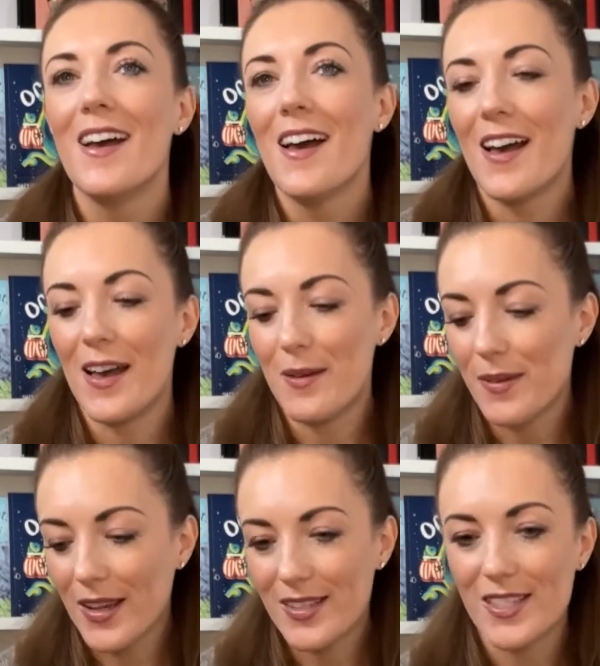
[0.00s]

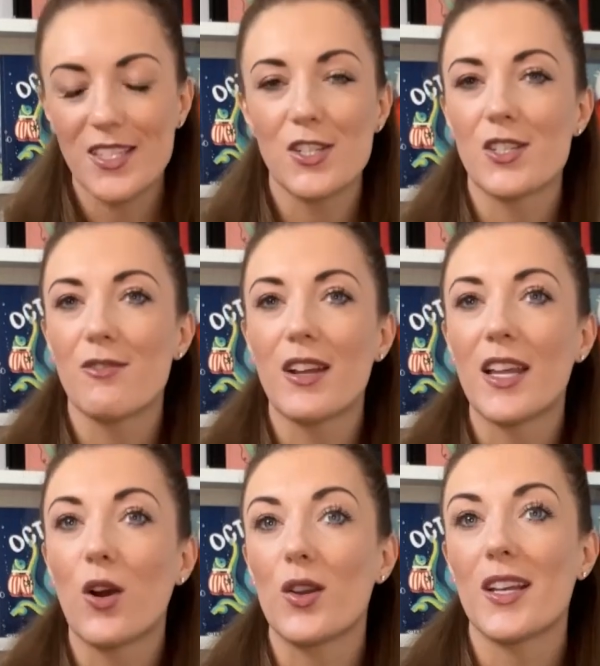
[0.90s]
Because this is just a really
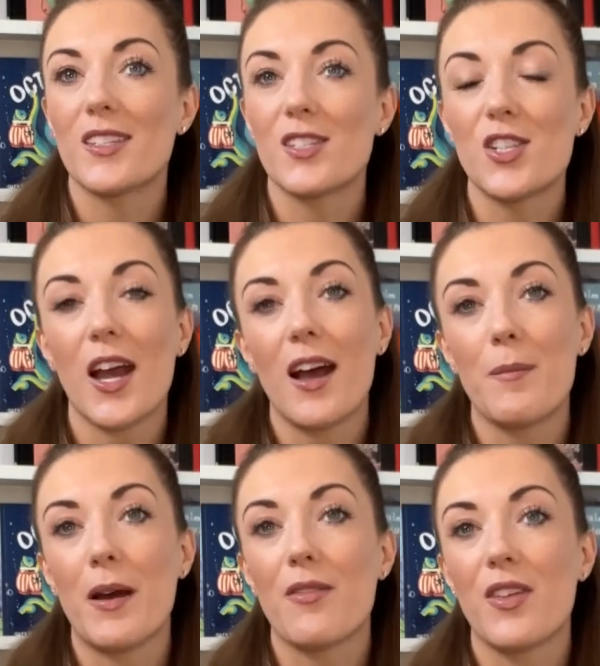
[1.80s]
honest chat
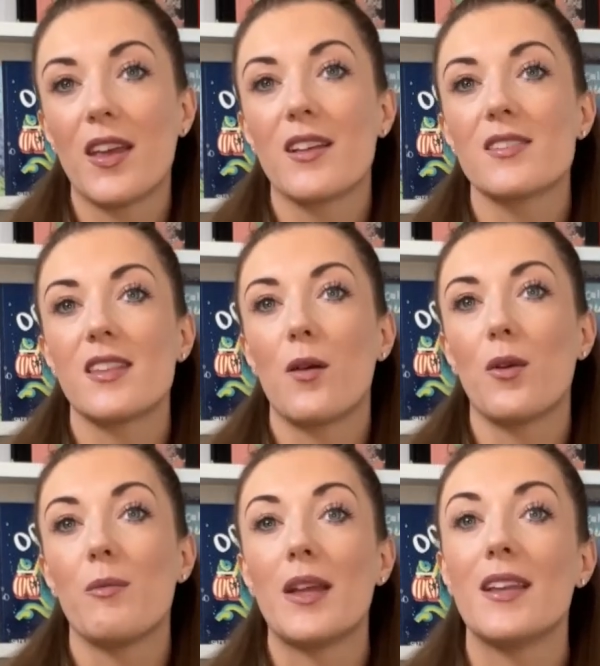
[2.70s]
about things that
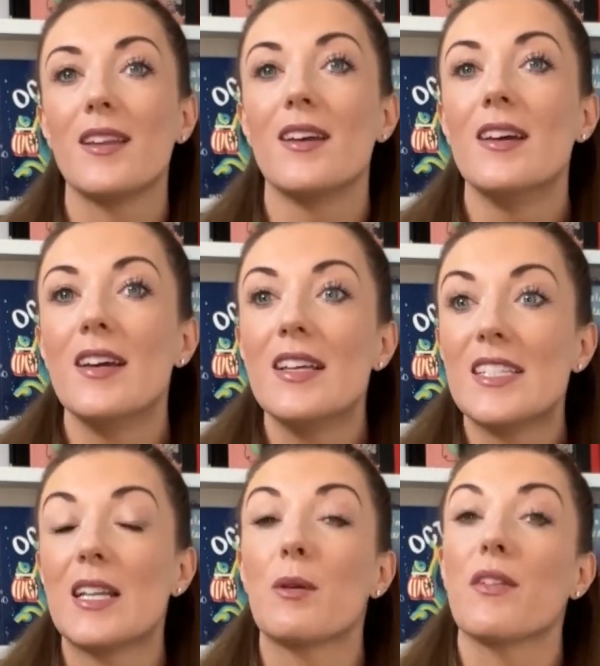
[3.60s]
we've been
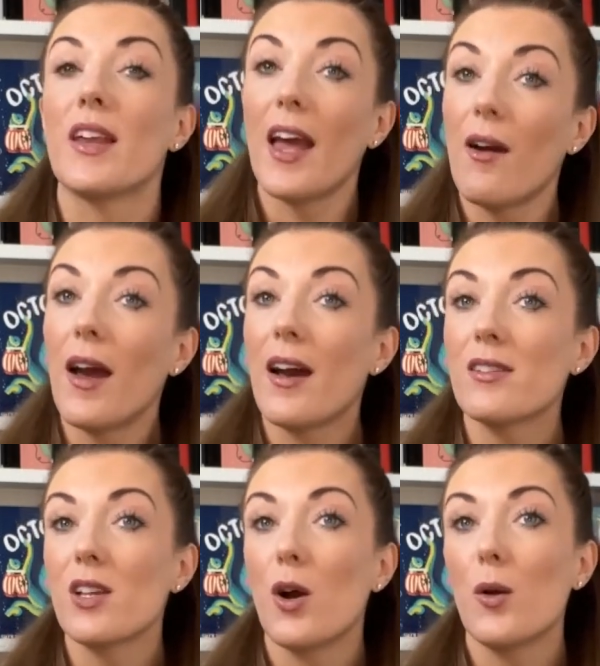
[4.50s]
dealing with in our
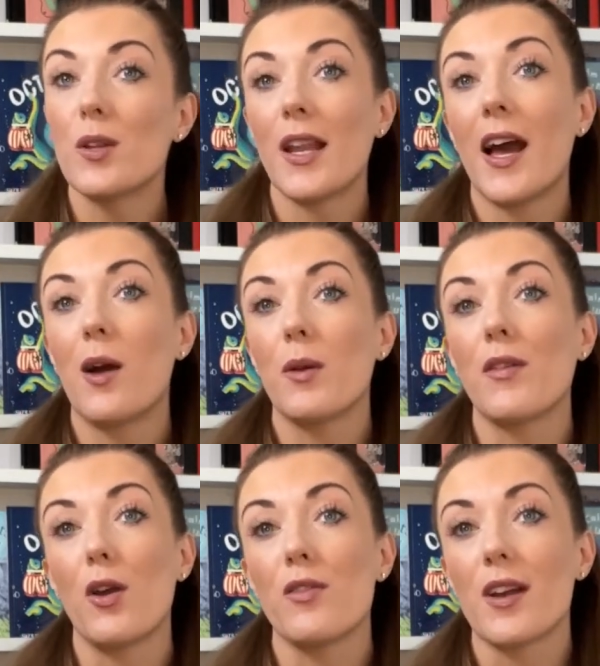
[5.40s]
household and how we've
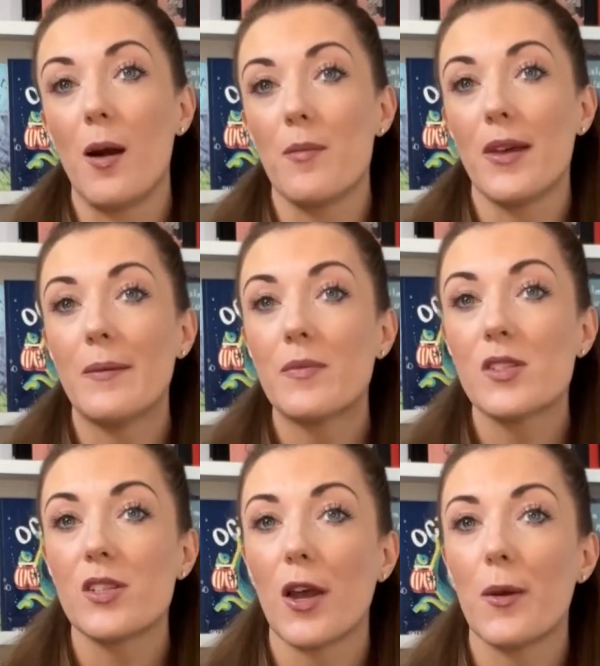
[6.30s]
overcome them.
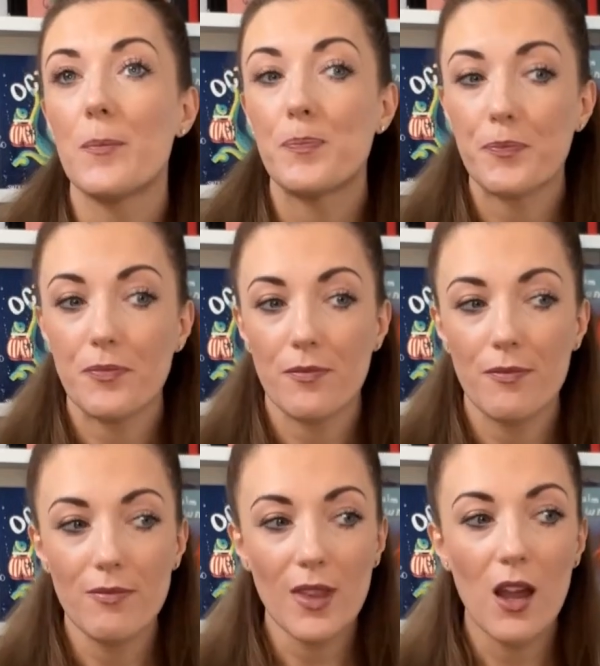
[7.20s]
So
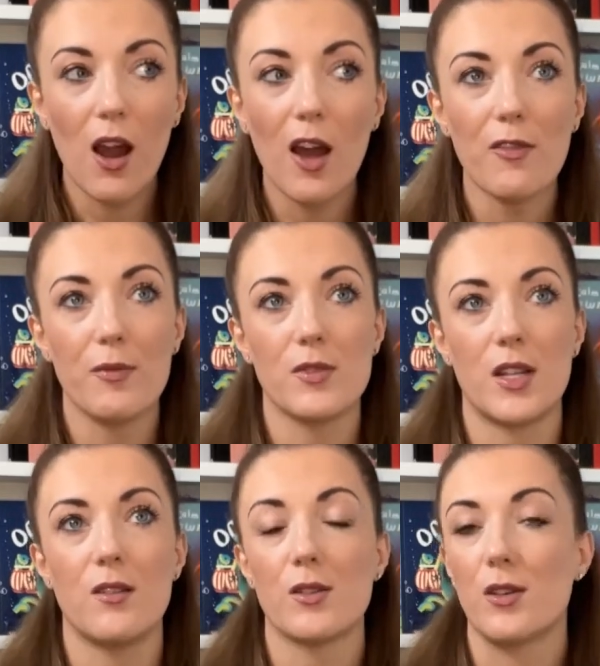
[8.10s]
I've
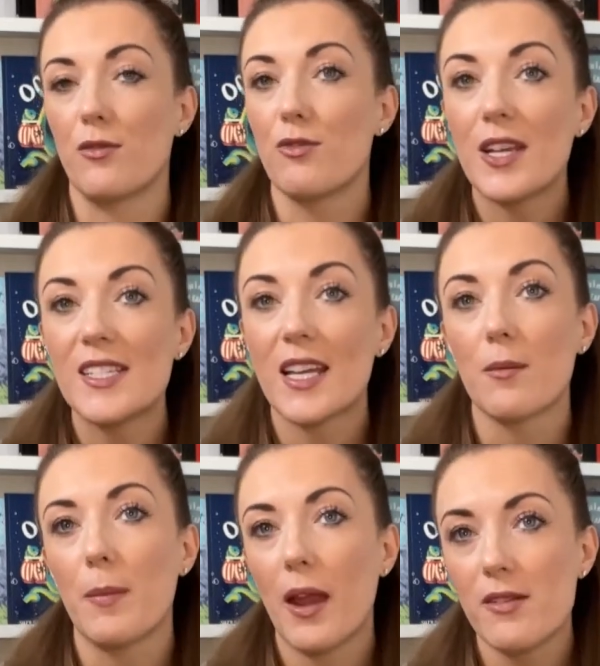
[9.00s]
done lots of reading
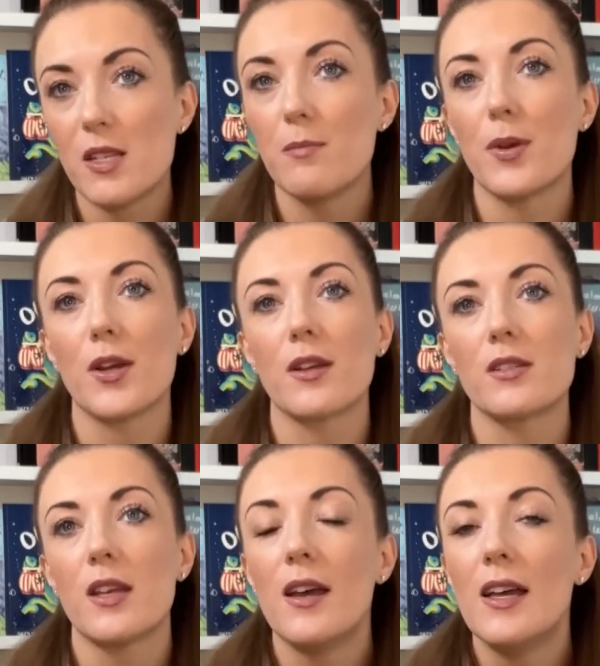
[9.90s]
on parenting
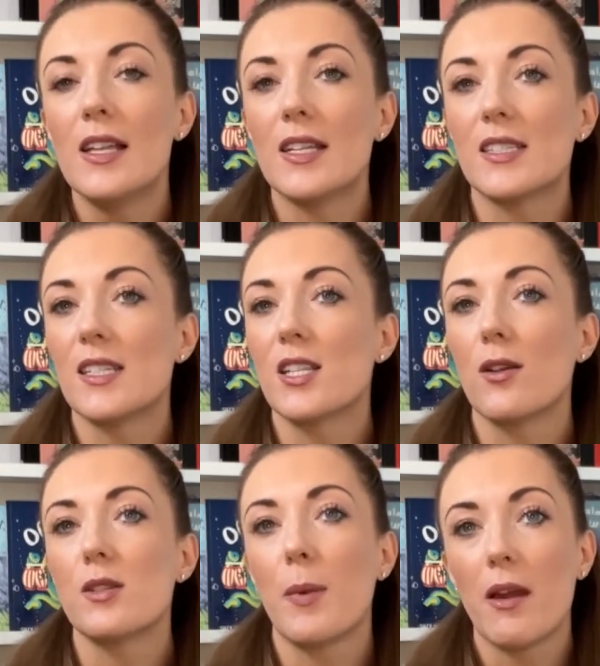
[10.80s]
books, listening to
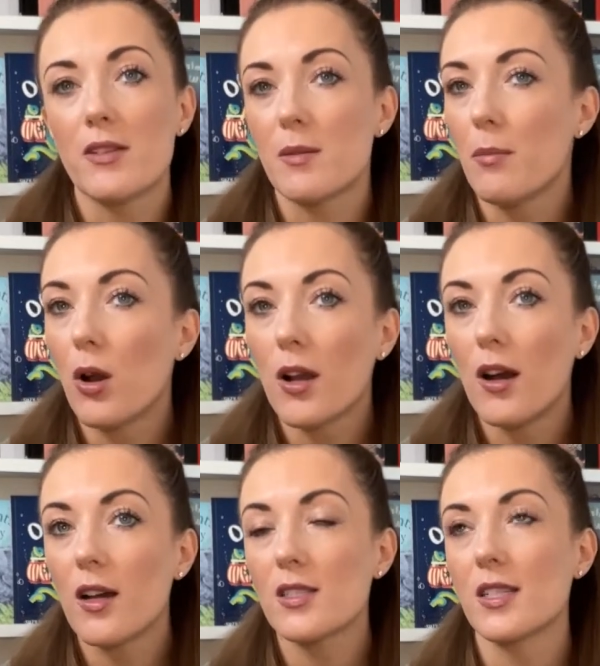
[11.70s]
loads of parenting
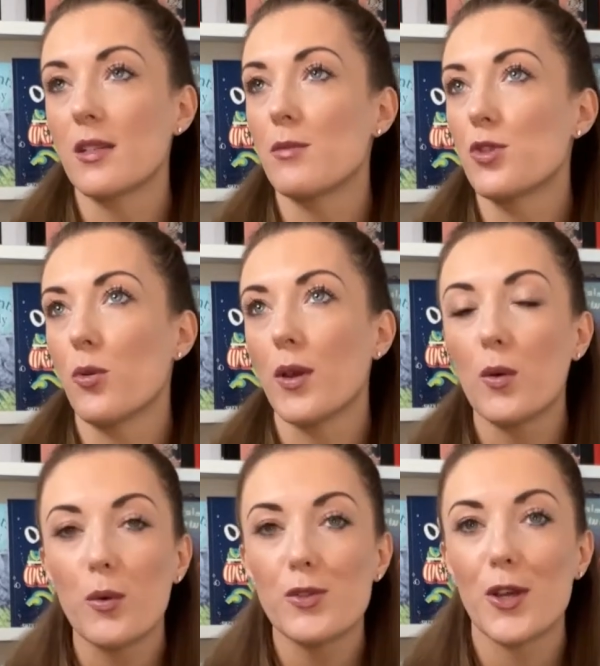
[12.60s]
podcasts, as I'm sure we
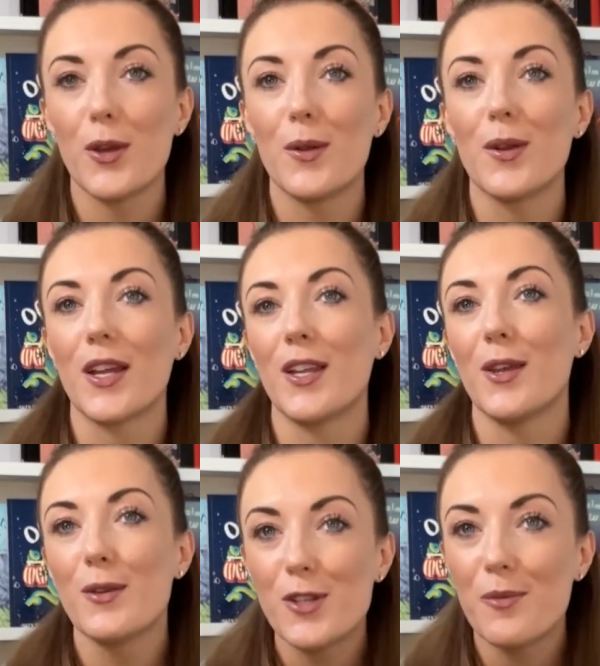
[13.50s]
all do, looking at
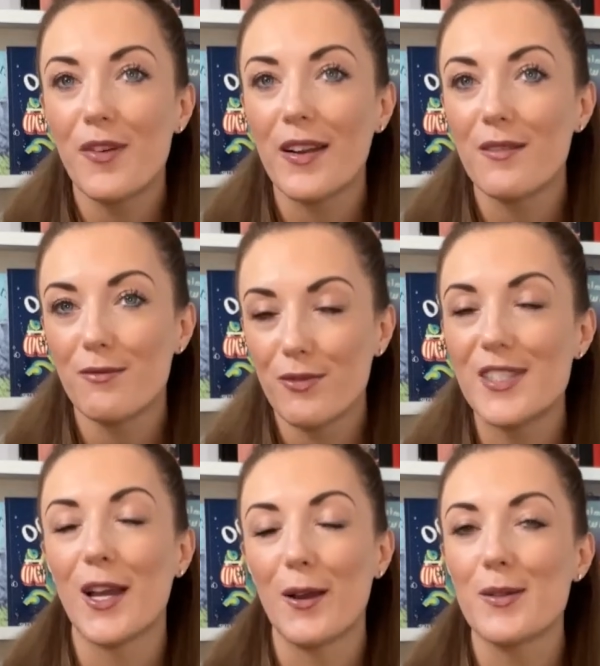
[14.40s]
YouTube
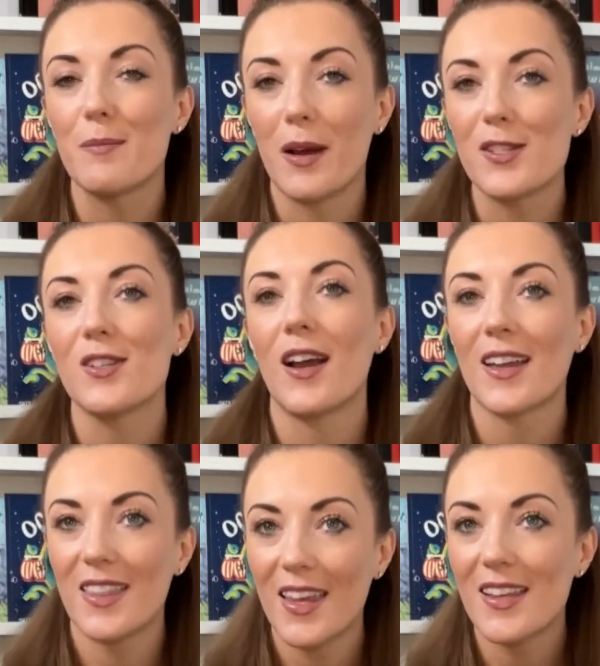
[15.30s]
videos much like
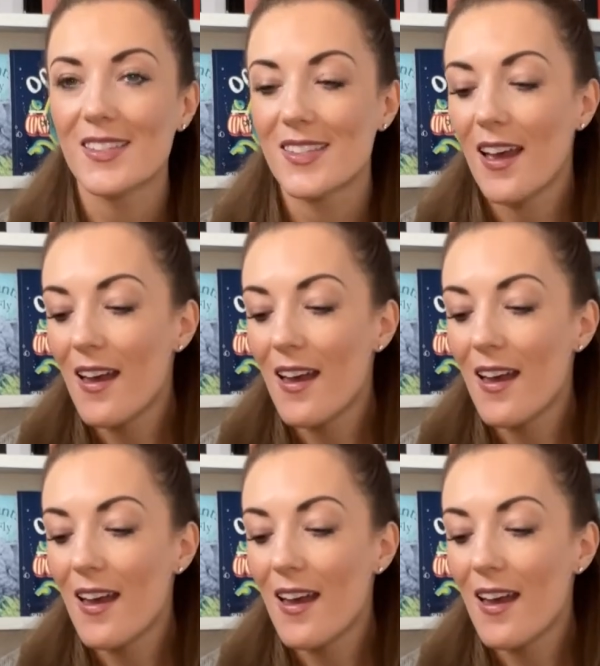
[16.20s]
this.